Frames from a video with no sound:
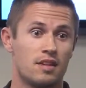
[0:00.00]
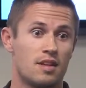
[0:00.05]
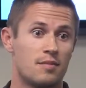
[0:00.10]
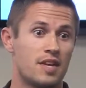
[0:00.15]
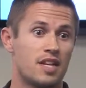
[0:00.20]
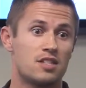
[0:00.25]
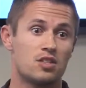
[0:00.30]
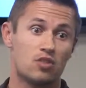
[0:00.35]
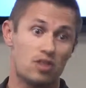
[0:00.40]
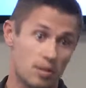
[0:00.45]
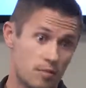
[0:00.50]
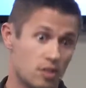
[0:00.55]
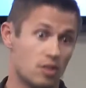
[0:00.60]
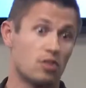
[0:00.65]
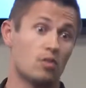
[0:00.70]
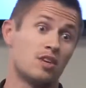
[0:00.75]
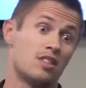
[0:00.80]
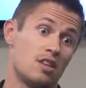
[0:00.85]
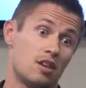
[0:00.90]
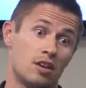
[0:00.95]
I mean, it's
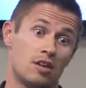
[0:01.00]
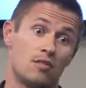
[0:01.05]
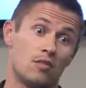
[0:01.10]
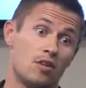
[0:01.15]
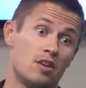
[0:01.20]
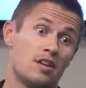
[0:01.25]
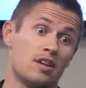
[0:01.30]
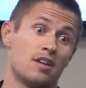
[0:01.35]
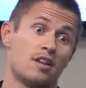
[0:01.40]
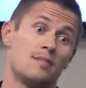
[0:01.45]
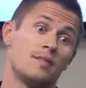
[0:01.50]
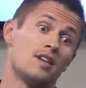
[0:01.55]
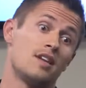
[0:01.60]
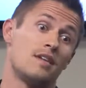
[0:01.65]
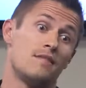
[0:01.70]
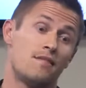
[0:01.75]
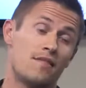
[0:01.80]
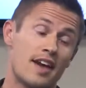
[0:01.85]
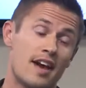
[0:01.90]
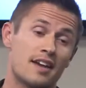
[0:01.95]
criminal what they're avoiding. I mean,
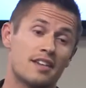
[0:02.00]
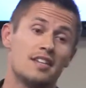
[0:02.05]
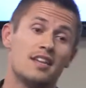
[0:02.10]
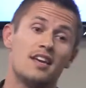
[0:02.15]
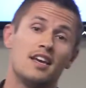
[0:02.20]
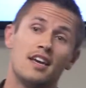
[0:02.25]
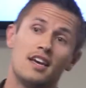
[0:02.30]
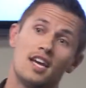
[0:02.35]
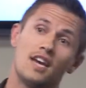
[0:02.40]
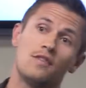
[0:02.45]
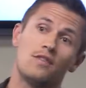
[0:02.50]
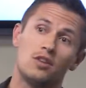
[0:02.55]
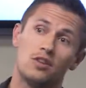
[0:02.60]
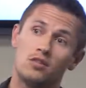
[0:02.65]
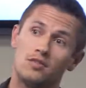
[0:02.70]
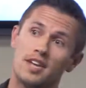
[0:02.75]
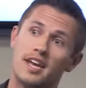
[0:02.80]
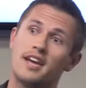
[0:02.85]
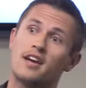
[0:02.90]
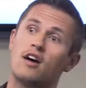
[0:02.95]
in fact, if
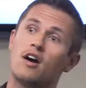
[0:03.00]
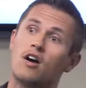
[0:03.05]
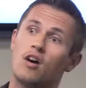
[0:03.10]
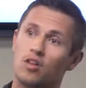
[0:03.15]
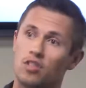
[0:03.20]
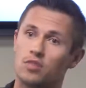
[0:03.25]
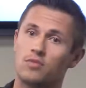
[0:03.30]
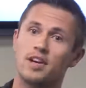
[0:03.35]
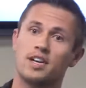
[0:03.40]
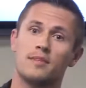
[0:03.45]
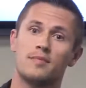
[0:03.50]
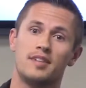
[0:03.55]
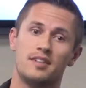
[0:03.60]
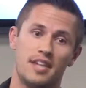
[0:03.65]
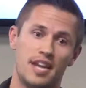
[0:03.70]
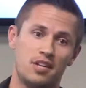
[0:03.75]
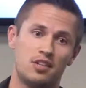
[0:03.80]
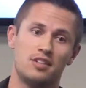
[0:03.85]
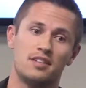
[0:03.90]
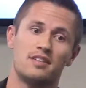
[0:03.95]
you take all the
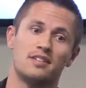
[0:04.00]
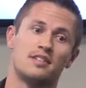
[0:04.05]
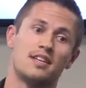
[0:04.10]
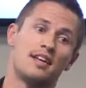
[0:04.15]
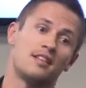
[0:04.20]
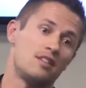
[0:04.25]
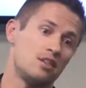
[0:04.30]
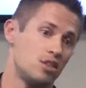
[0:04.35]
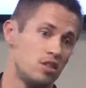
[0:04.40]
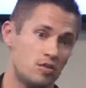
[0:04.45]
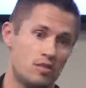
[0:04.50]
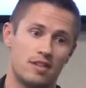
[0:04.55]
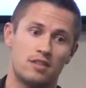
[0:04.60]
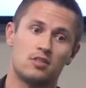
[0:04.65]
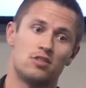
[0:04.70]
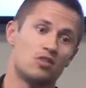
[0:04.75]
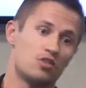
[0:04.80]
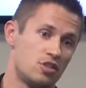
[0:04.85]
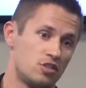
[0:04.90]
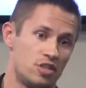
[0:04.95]
recommendations that the US
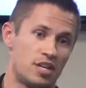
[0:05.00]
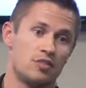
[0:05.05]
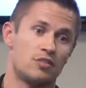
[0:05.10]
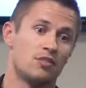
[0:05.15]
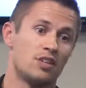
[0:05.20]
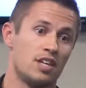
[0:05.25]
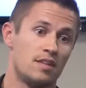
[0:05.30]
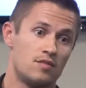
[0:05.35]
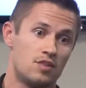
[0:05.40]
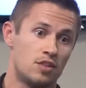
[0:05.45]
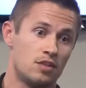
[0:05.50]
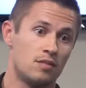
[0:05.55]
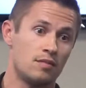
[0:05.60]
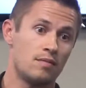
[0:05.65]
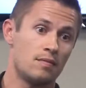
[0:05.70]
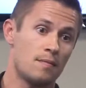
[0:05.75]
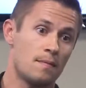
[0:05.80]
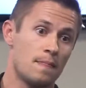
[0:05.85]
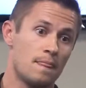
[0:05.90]
Surgeon General gives you,